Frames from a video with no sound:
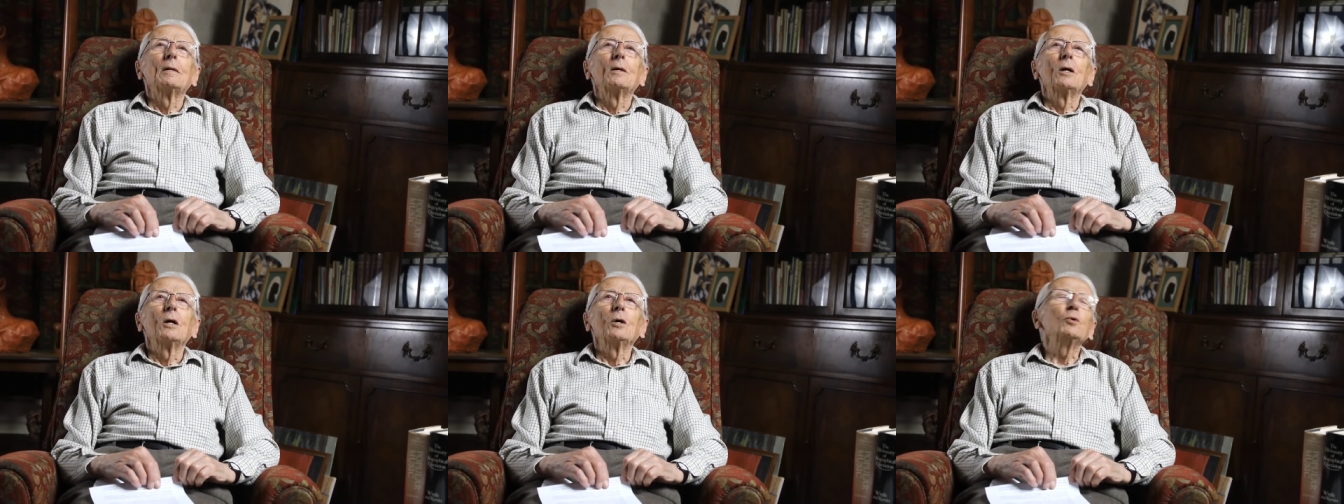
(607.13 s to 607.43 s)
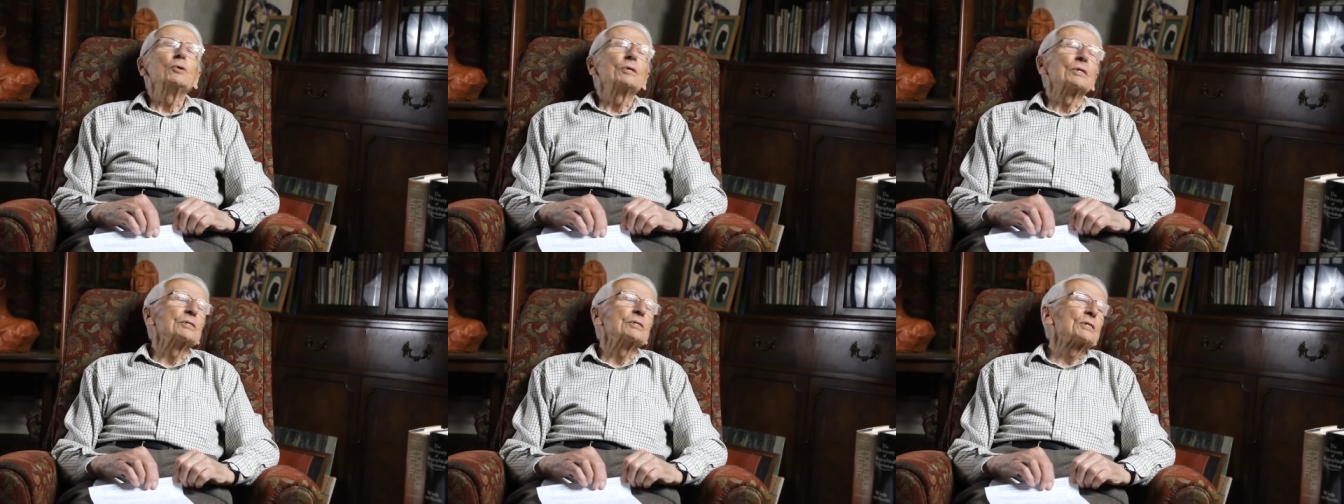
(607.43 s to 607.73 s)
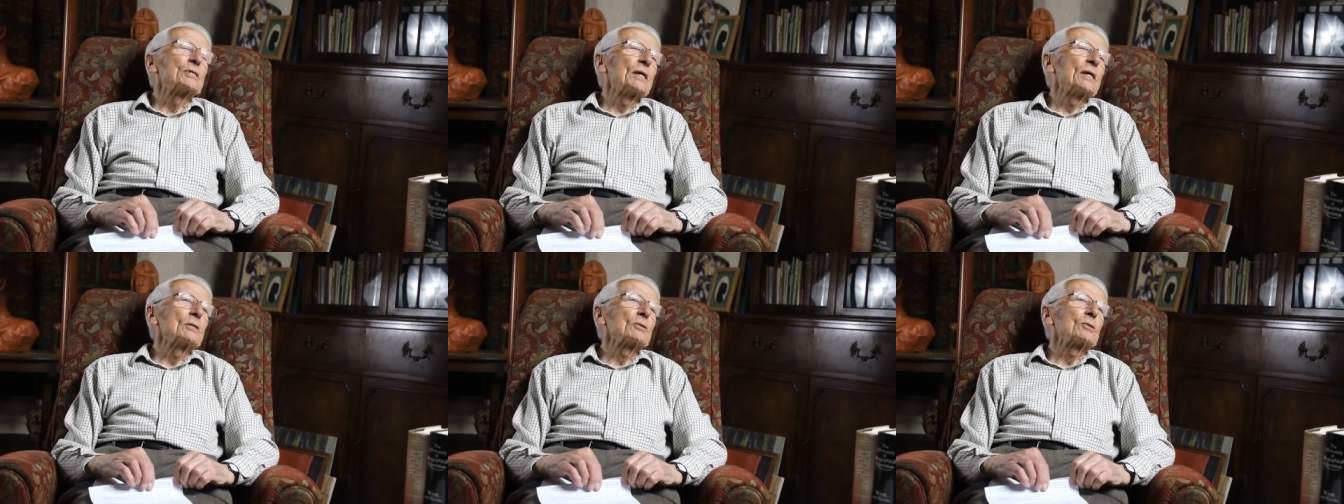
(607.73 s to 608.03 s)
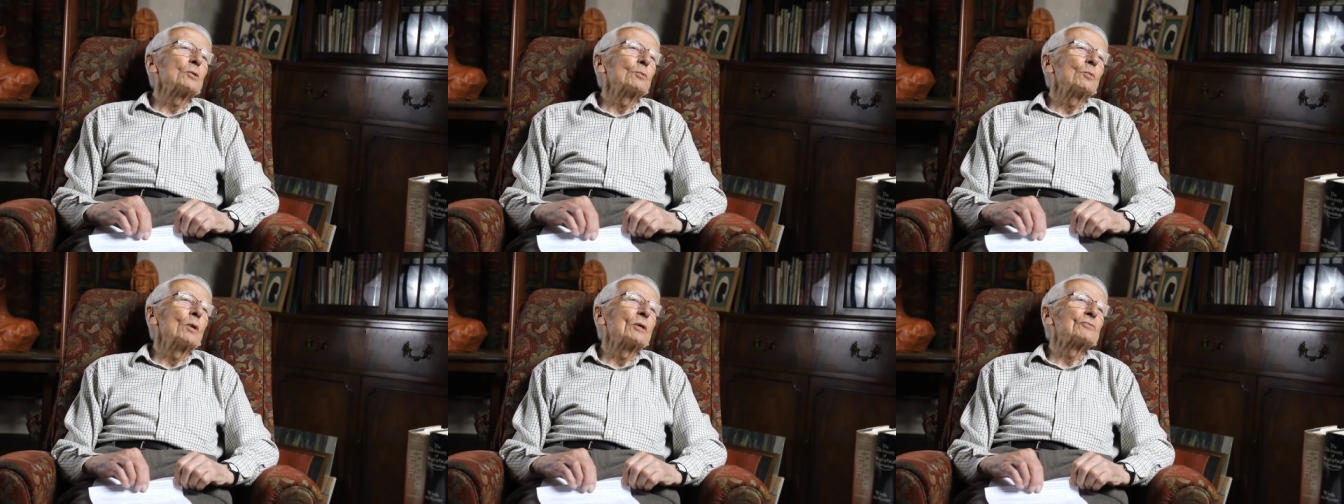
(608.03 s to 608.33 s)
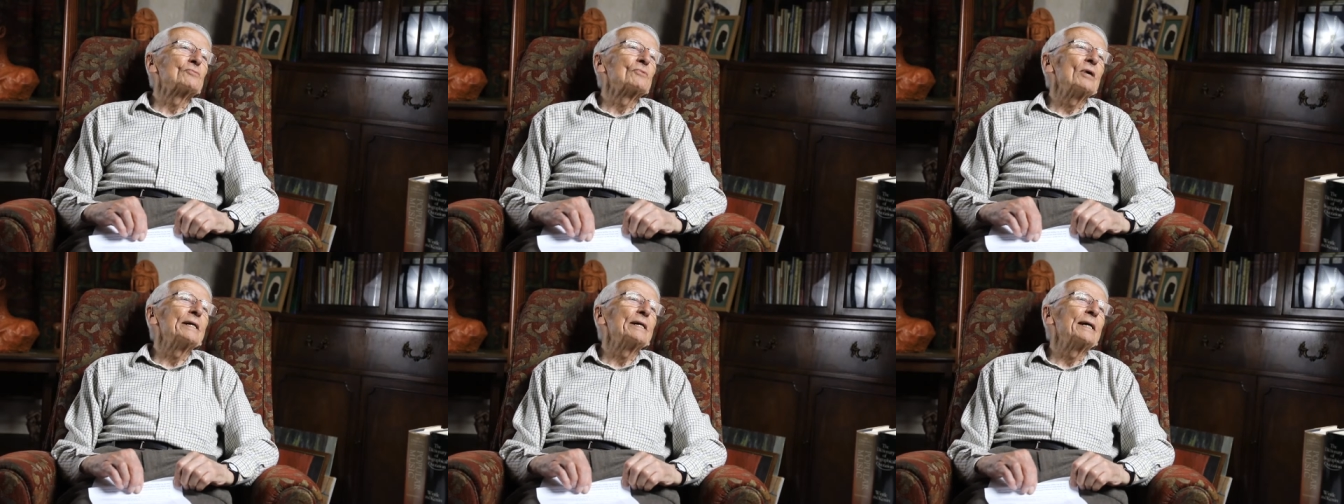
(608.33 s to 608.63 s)
who can tell to
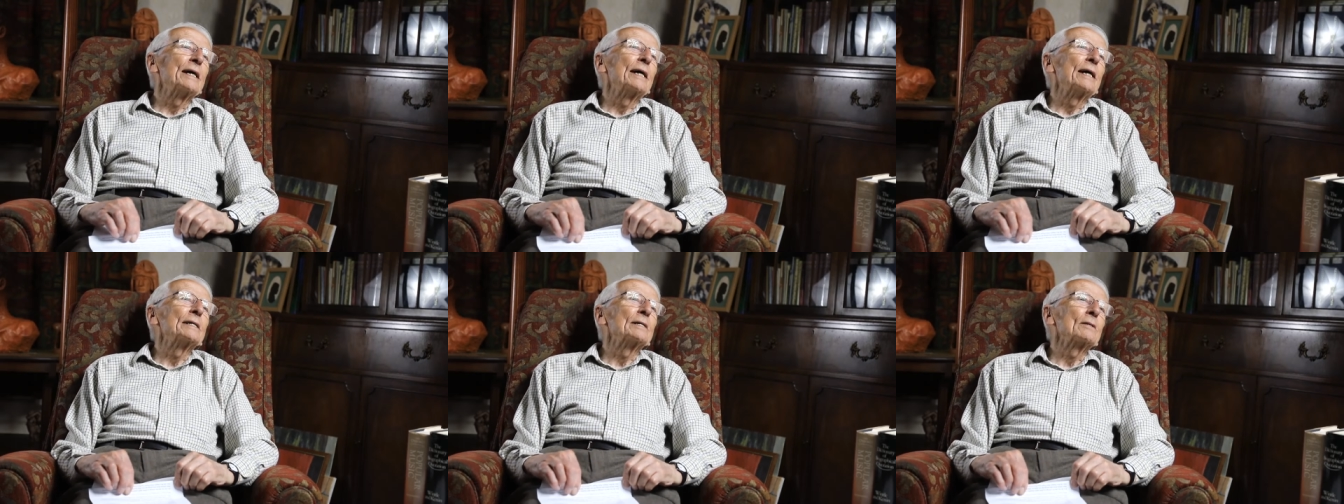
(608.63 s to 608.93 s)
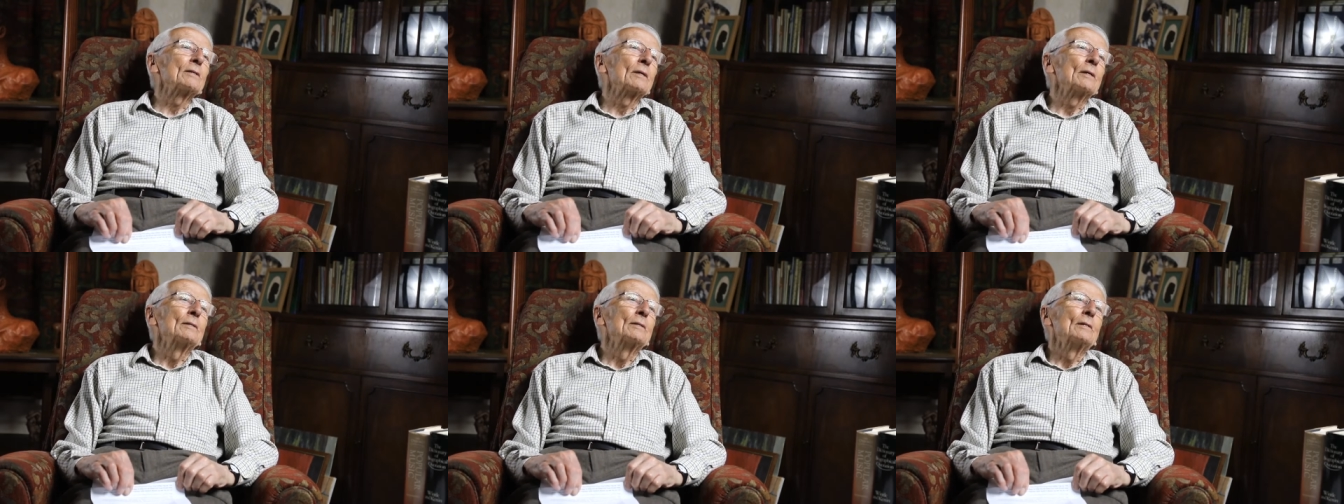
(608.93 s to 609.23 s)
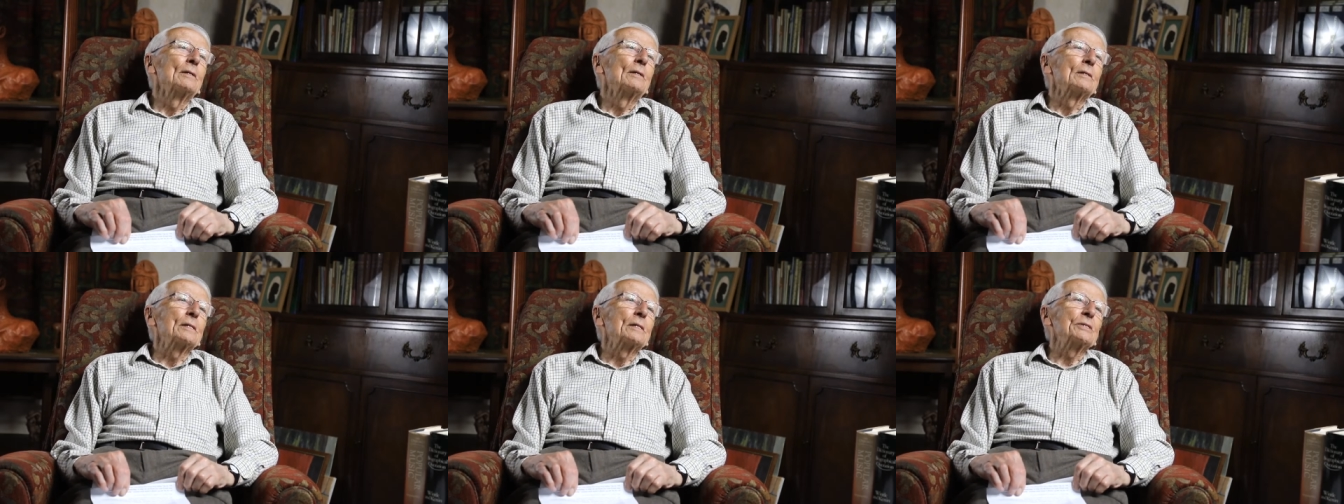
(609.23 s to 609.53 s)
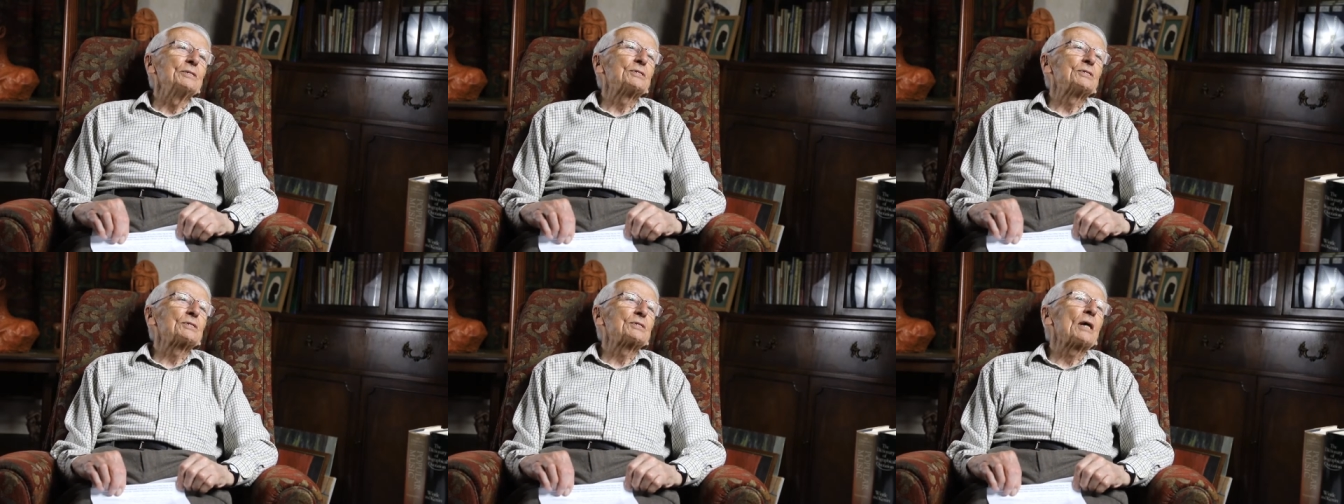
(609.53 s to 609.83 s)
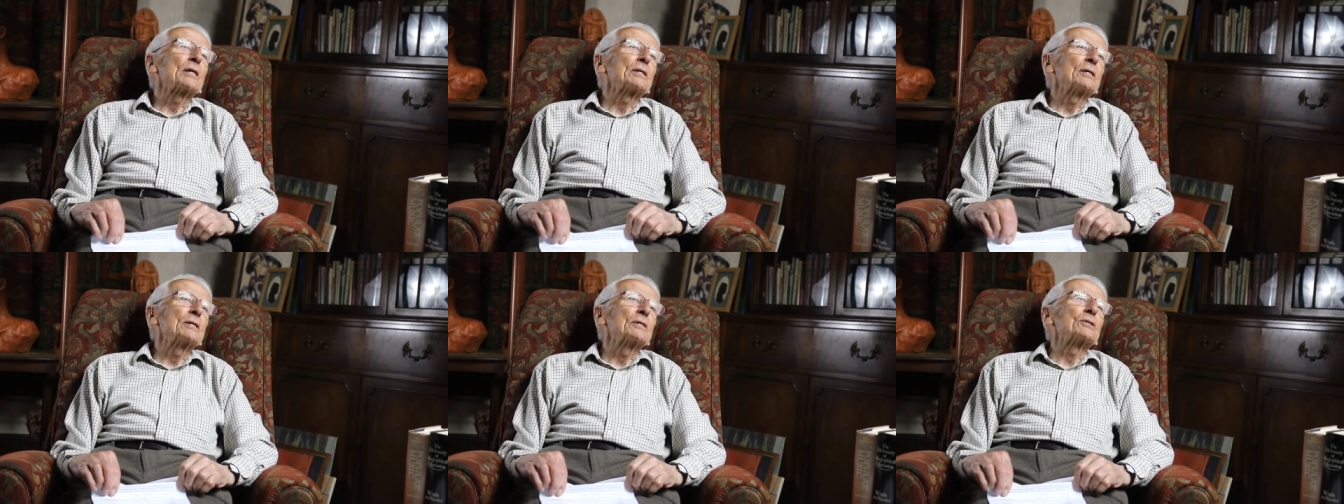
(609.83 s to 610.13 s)
what red hell his
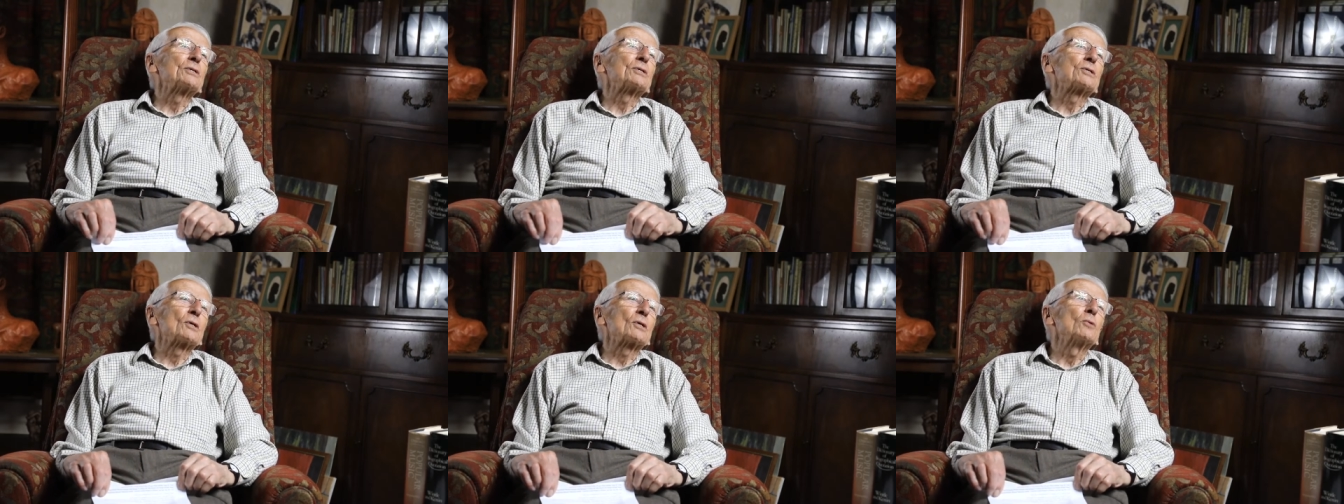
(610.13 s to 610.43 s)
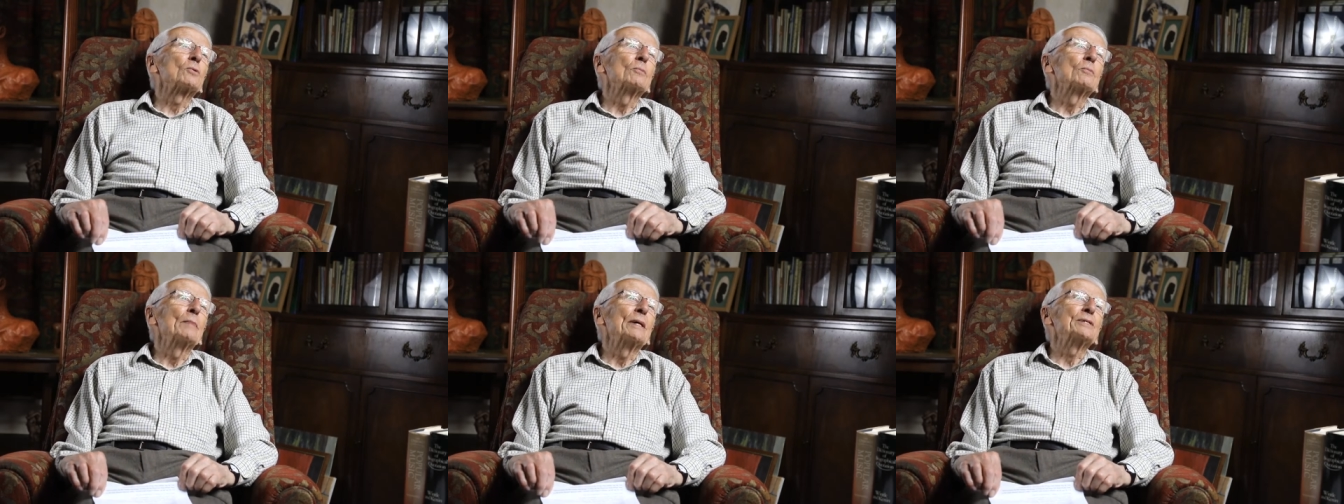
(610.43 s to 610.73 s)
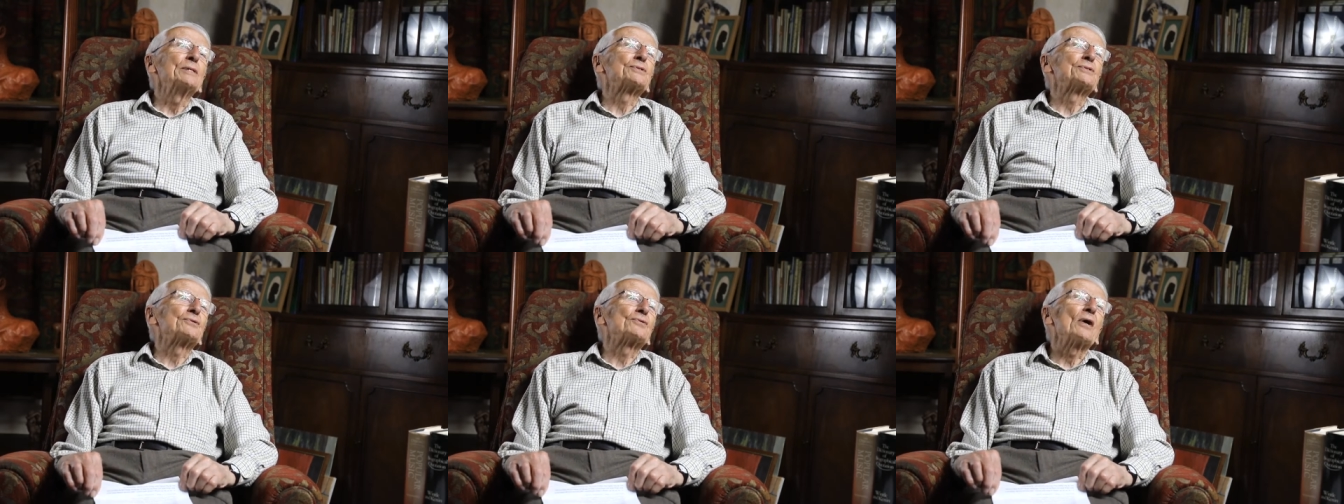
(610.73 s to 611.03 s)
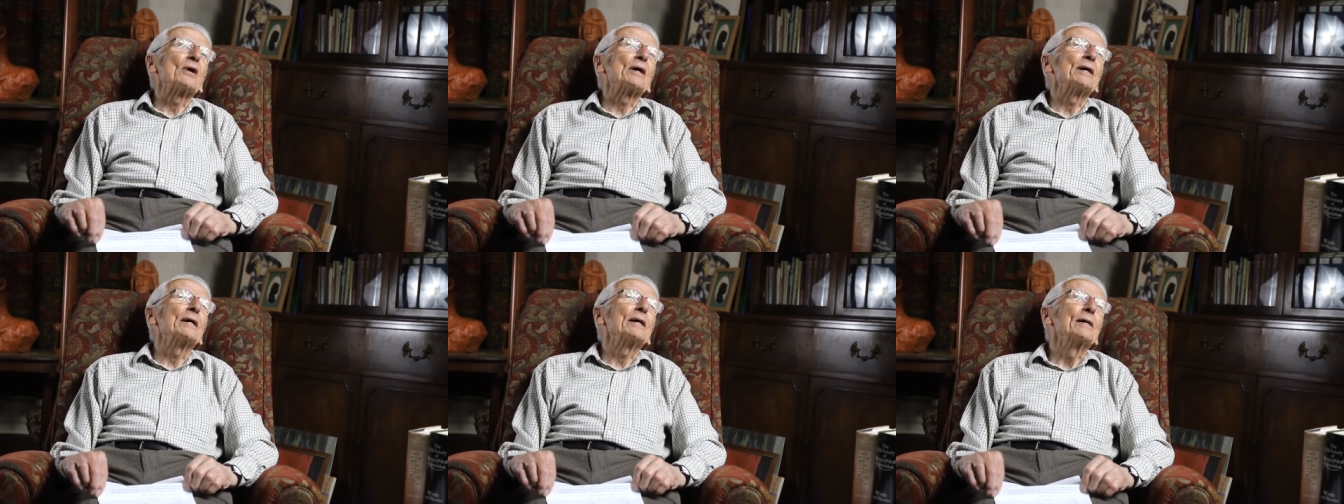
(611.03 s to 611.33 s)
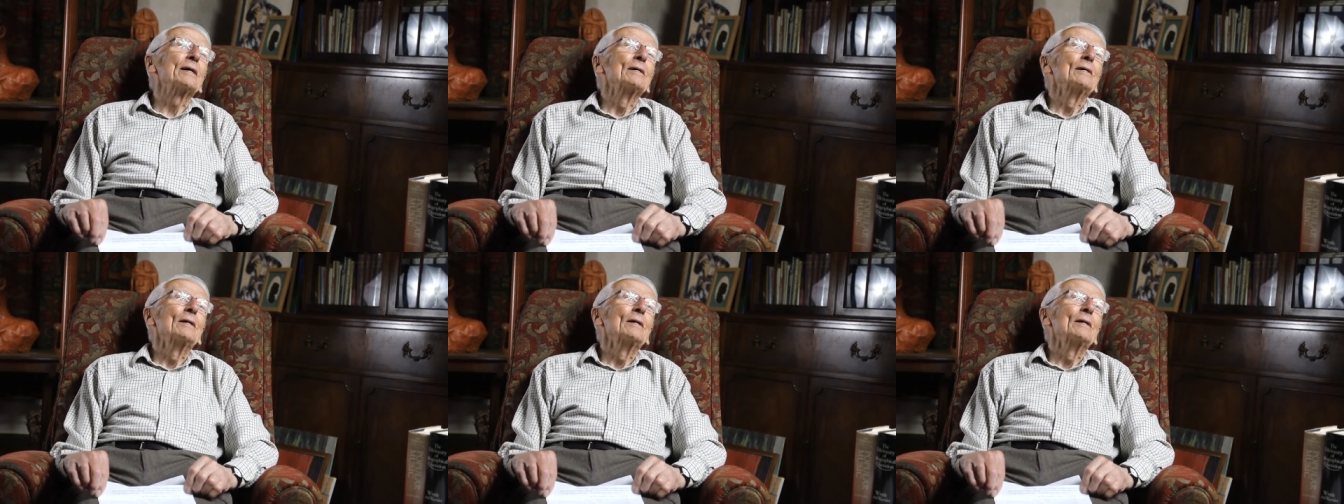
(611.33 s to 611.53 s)
sightless soul may stray.